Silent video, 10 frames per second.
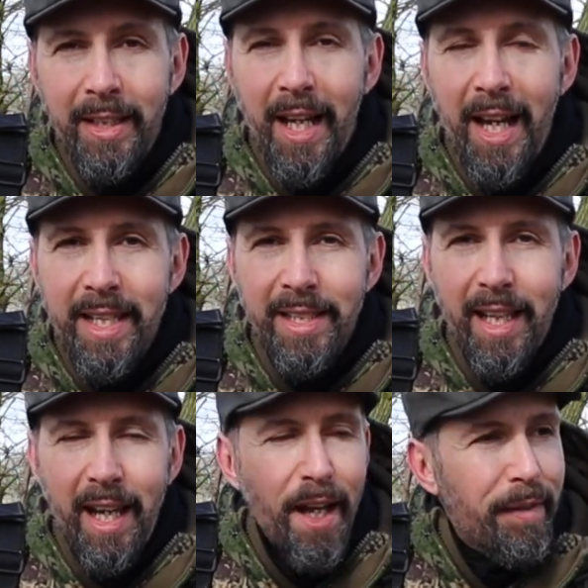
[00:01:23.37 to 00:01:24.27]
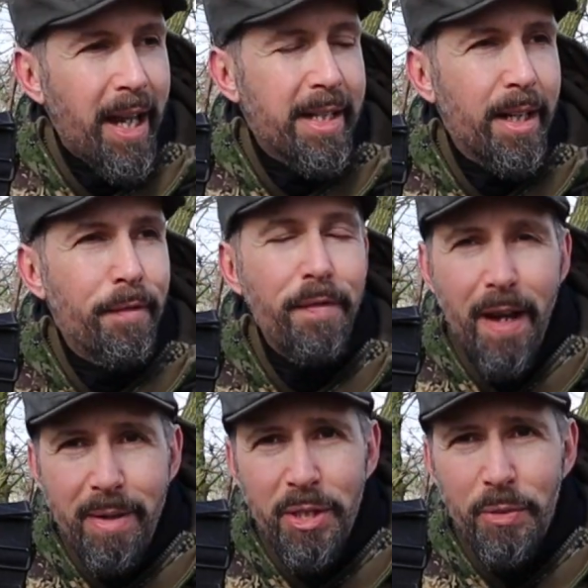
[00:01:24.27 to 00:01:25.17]
Guys, I've had a
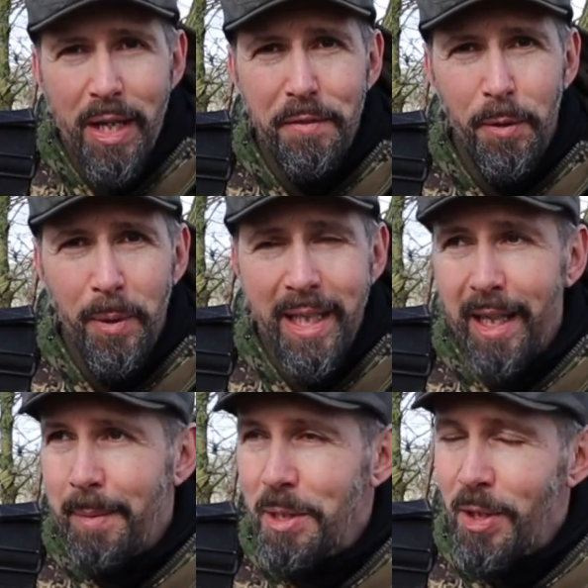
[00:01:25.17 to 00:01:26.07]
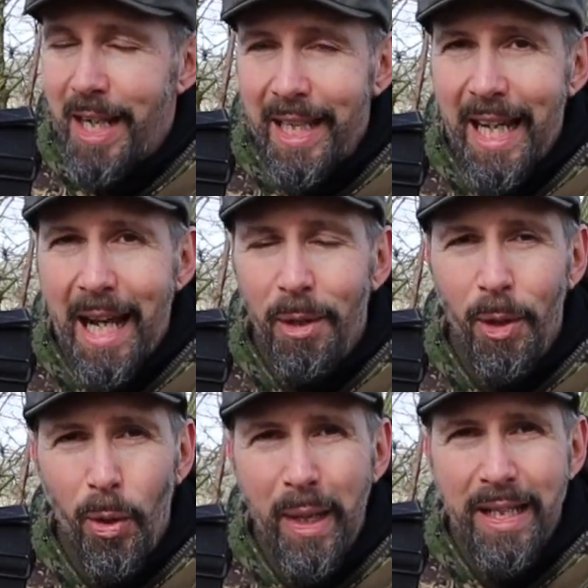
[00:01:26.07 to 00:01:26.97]
very stressful week. I've been trying to get out
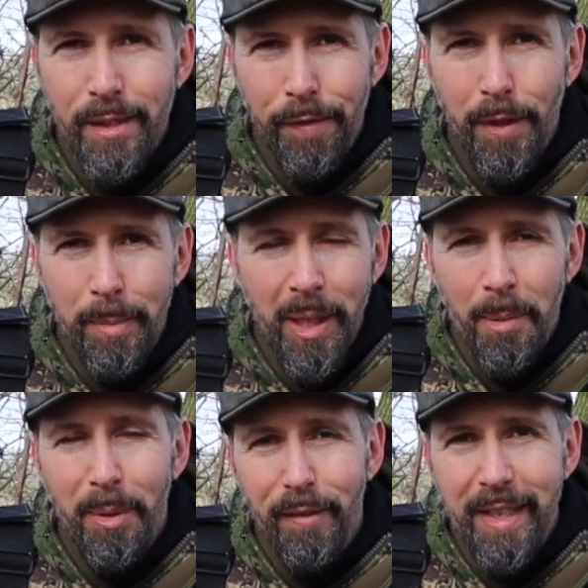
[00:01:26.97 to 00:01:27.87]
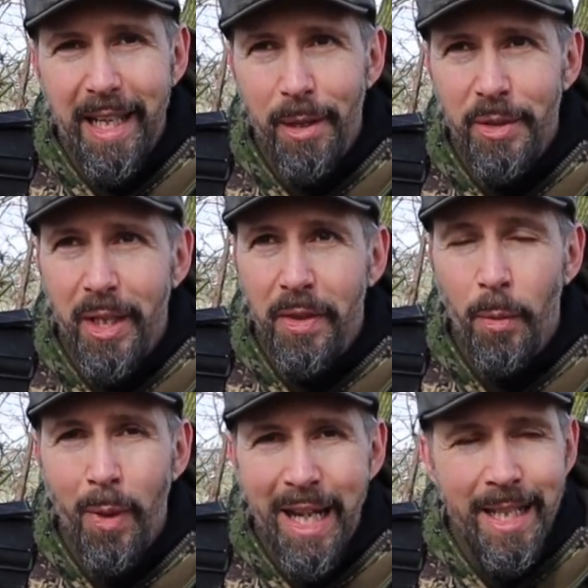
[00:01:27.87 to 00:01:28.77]
all week to film a couple of videos, and the
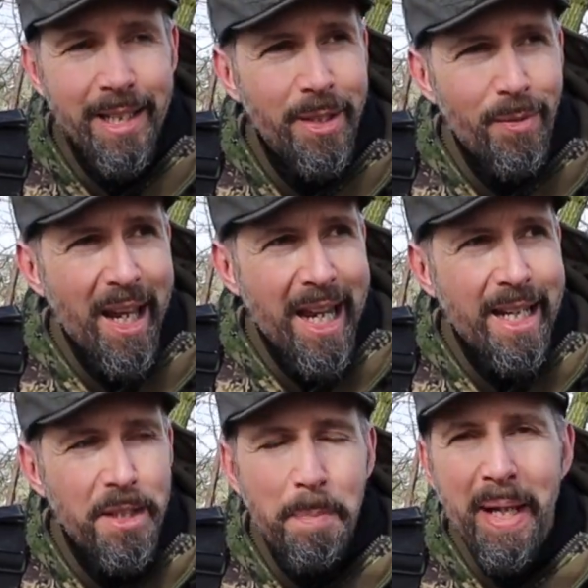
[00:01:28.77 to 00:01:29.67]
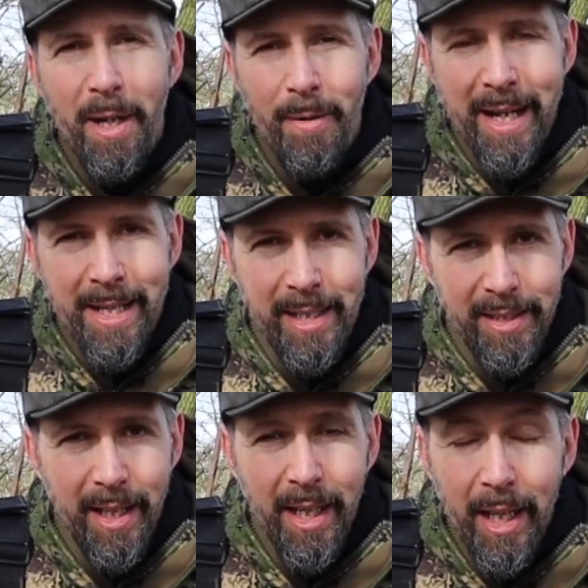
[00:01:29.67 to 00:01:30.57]
wind and the rain has been
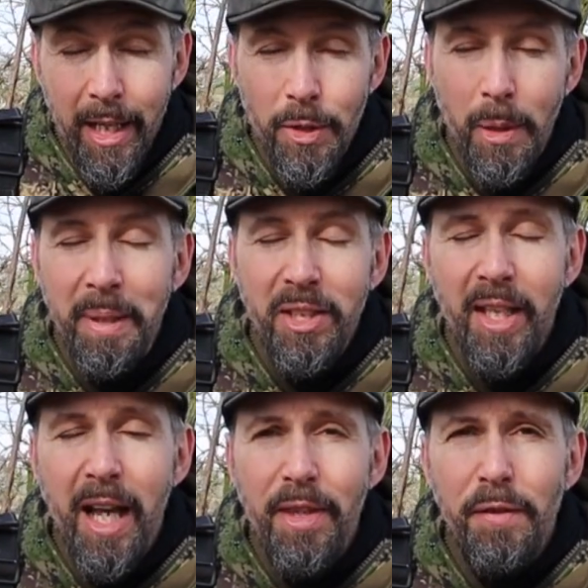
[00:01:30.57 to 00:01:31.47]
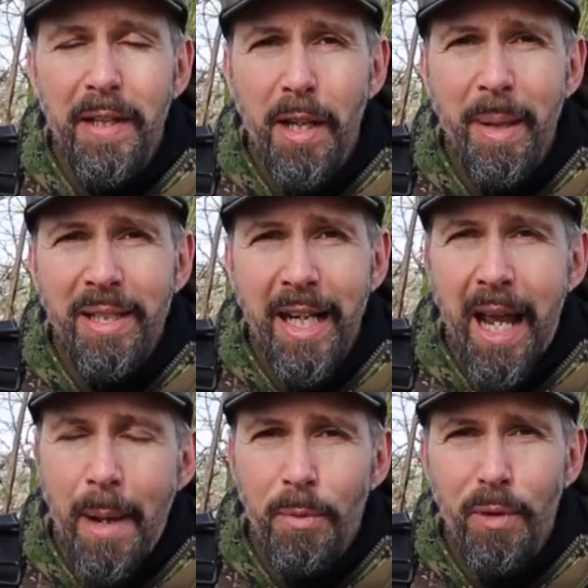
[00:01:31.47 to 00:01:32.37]
horrendous. So I'm going to start this video by saying
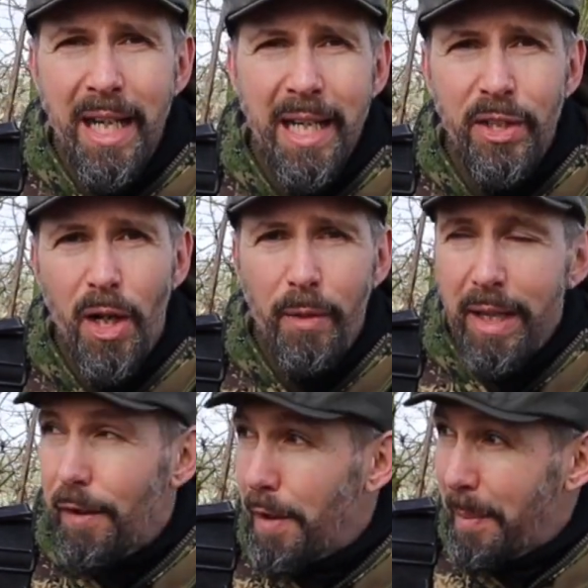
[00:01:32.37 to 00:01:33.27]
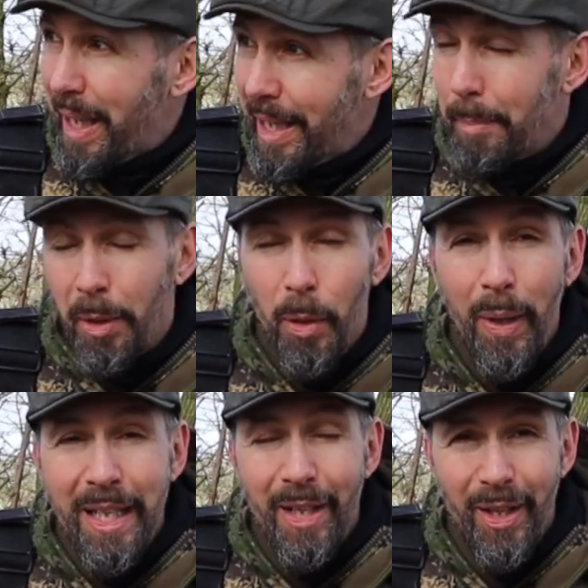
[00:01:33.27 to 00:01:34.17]
I'm really sorry if you're picking up on the
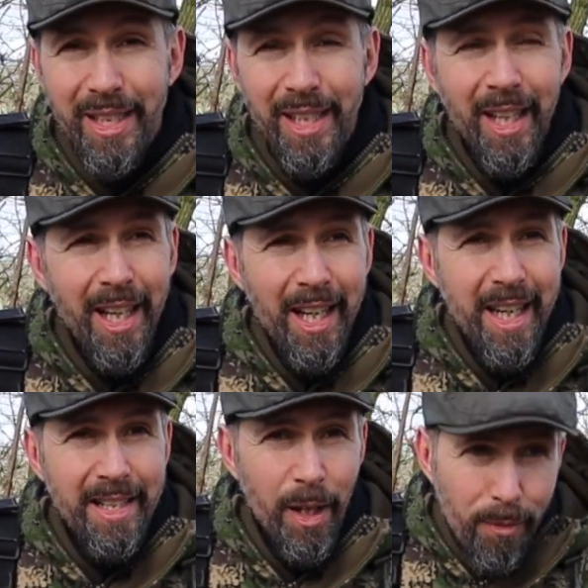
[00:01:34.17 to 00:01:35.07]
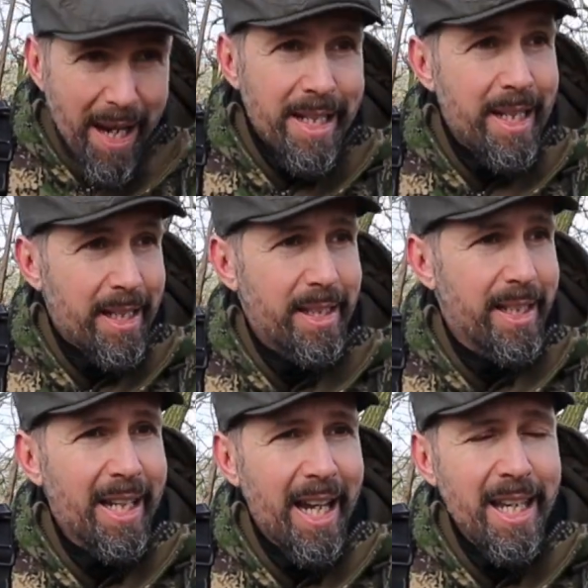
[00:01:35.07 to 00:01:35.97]
wind noise. It's horrendous
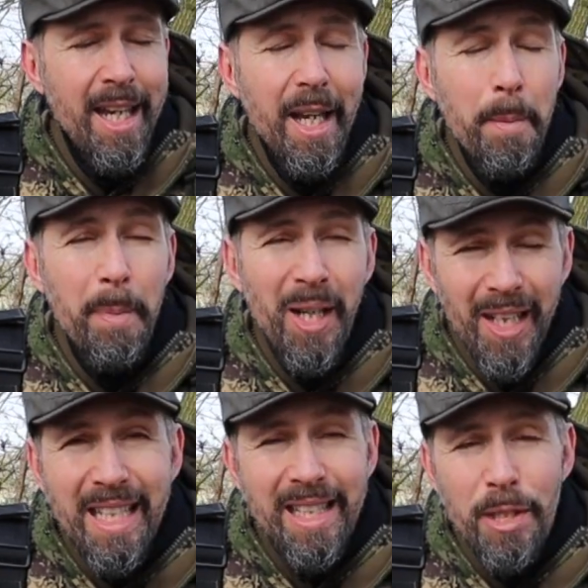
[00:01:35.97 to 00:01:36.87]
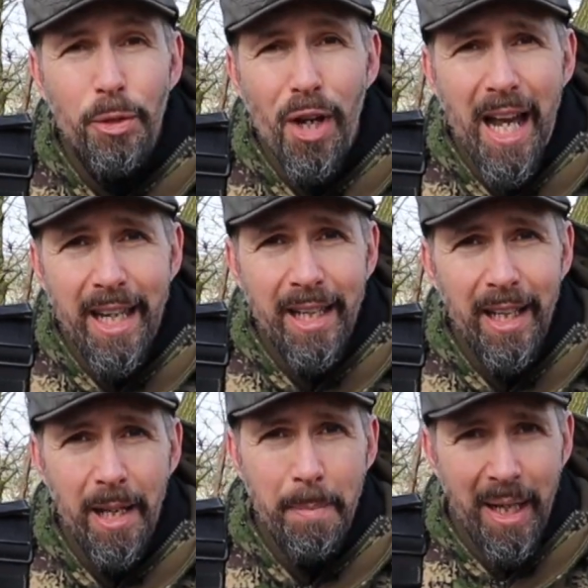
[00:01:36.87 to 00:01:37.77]
today, but at least it's dry.
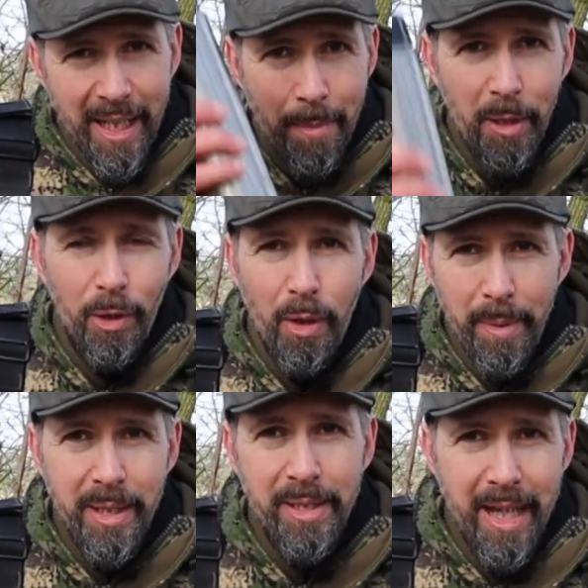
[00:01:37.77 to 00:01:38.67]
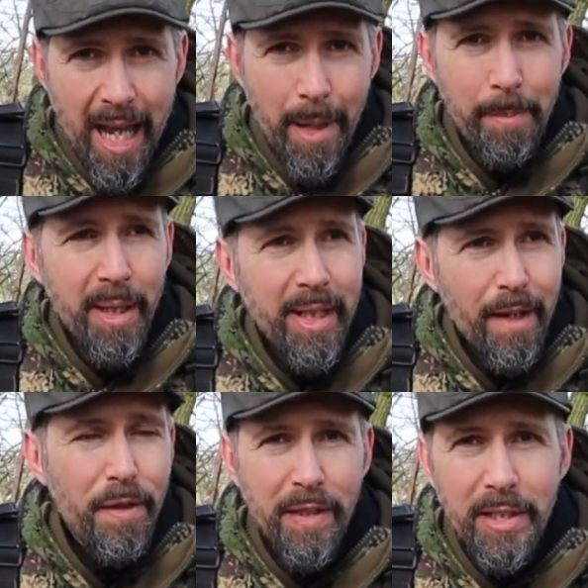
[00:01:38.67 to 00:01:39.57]
My camera equipment and arm and
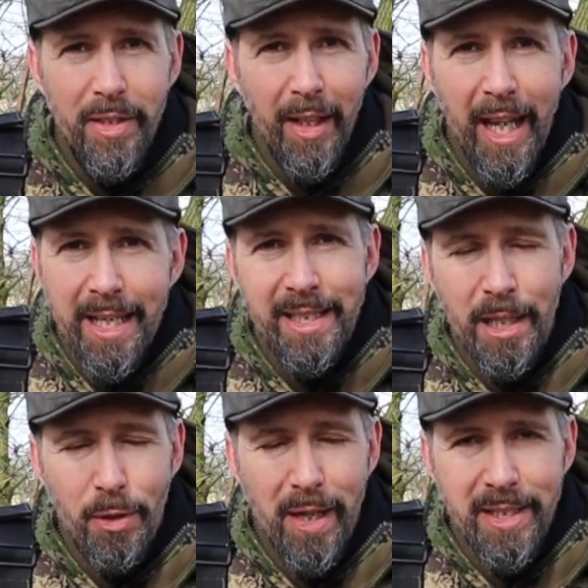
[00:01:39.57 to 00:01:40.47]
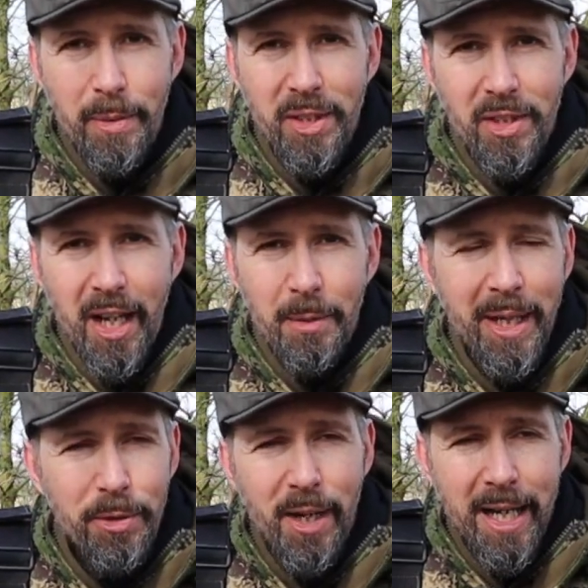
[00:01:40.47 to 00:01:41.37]
everything's not getting saturated with
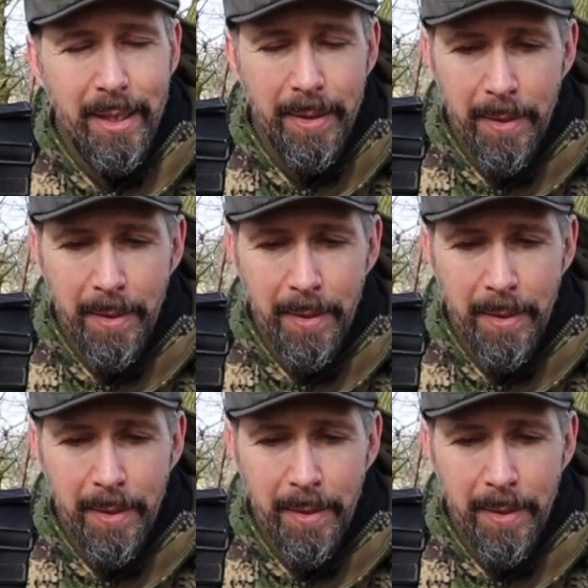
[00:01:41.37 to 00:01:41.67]
sideways rain.